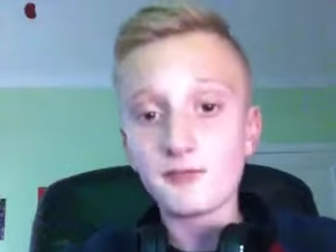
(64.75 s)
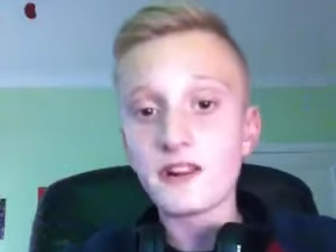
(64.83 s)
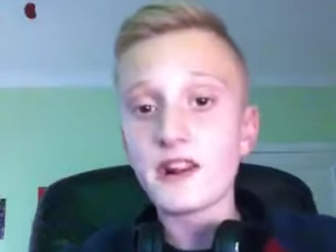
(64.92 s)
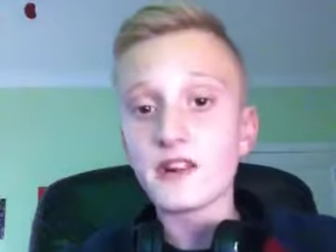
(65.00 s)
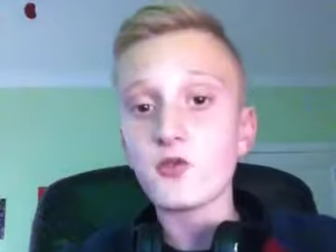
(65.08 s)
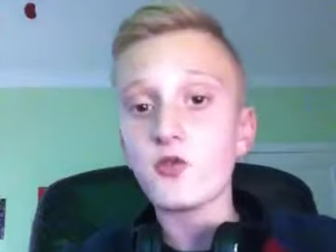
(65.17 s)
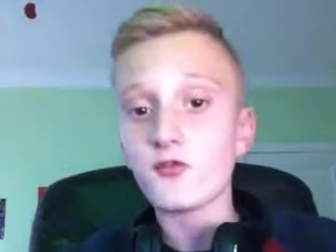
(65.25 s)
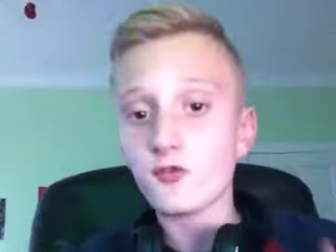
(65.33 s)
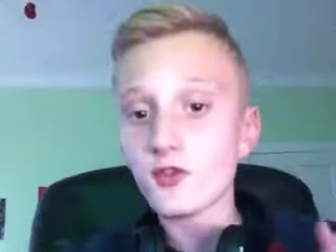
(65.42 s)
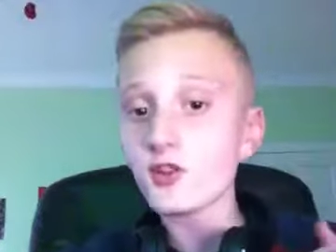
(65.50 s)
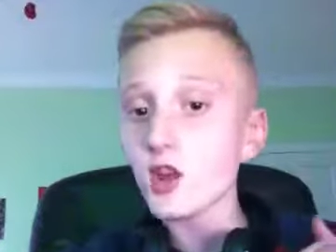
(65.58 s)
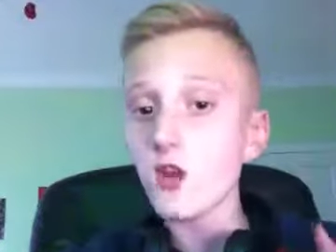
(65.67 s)
playing Call of
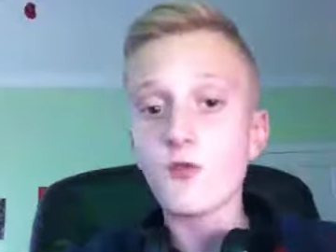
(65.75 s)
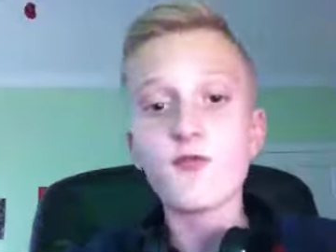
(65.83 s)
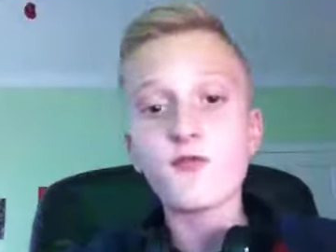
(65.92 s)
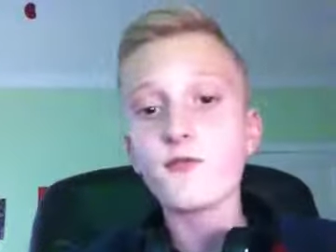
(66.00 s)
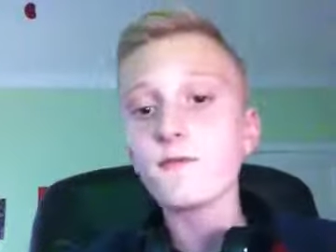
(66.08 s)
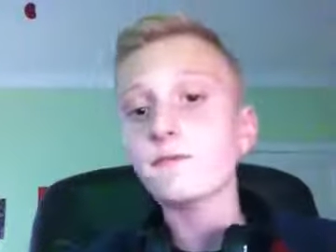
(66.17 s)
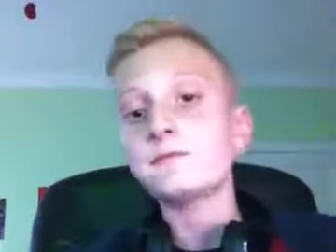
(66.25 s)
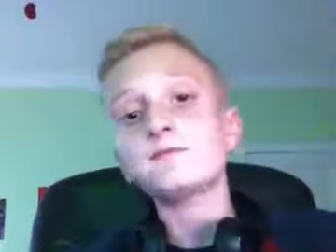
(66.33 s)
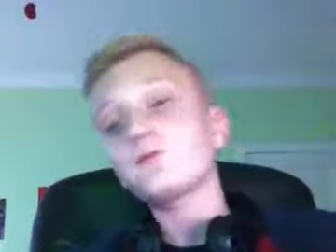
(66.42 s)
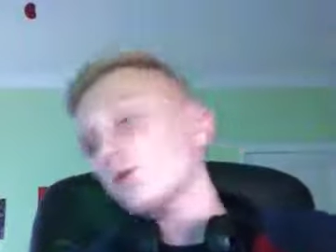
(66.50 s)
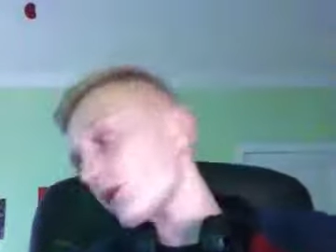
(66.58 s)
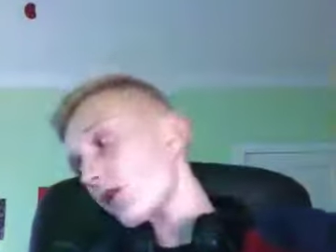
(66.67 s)
Duty
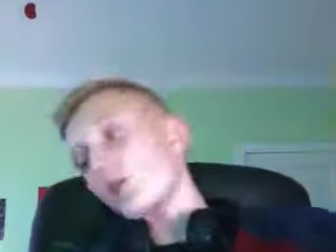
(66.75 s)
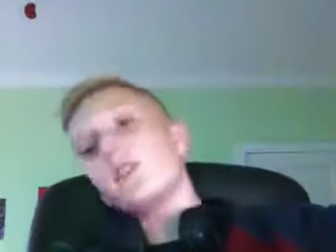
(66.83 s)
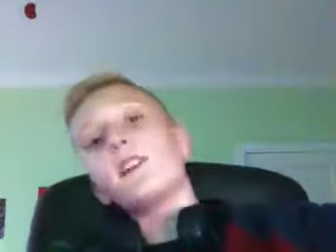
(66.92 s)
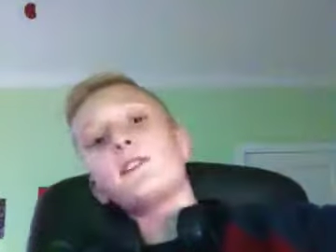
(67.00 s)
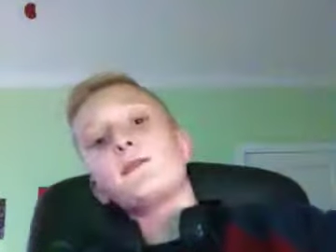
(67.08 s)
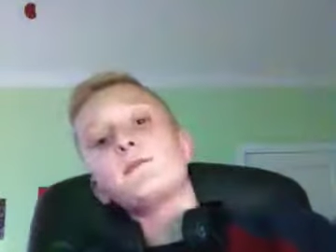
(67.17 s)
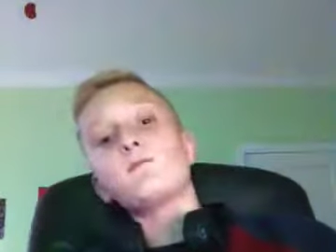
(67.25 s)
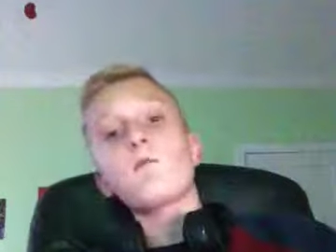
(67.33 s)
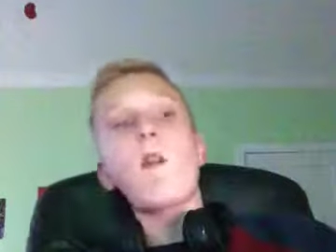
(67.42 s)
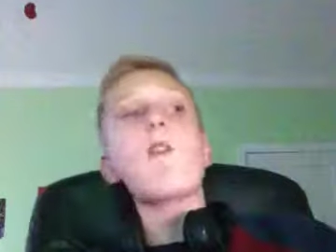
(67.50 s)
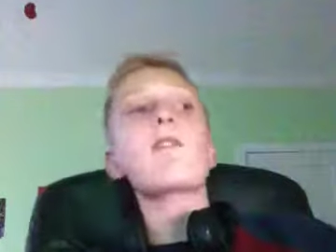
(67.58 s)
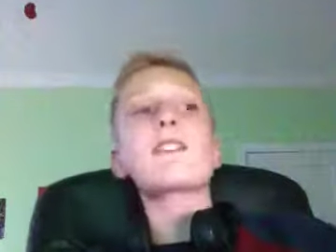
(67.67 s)
So guys,
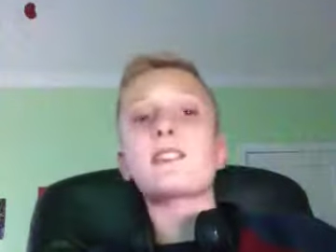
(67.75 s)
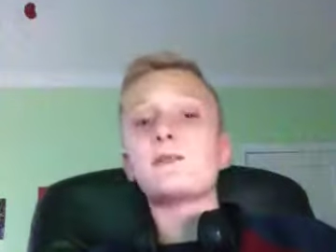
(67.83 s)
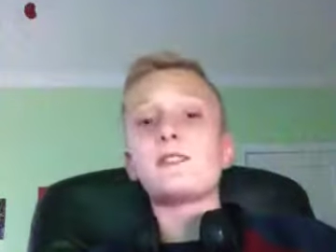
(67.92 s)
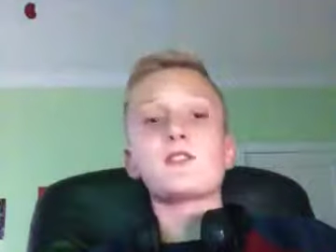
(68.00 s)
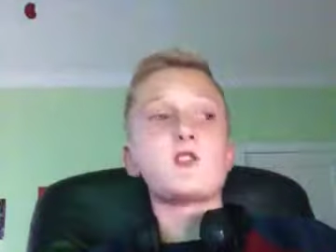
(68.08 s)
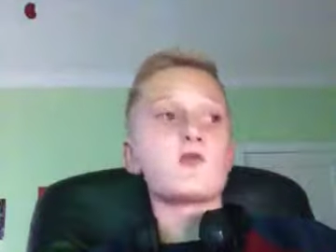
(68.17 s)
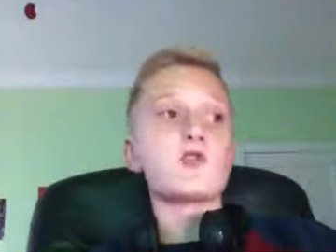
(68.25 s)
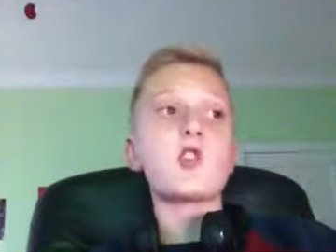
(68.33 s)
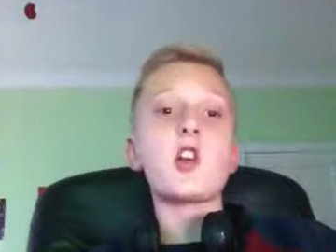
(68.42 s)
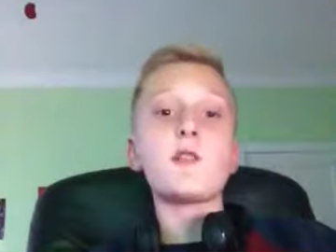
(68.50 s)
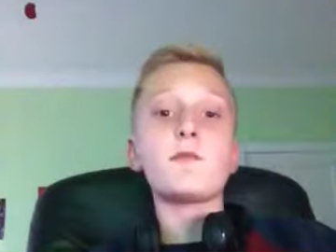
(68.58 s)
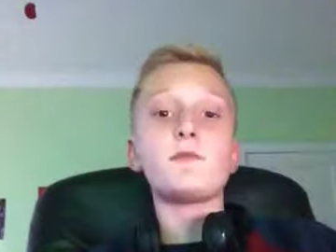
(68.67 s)
like, comment,
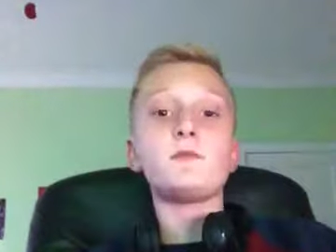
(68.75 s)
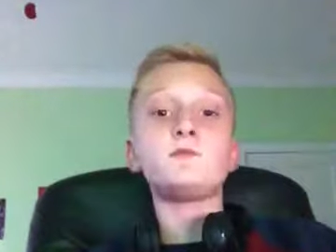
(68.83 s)
subscribe,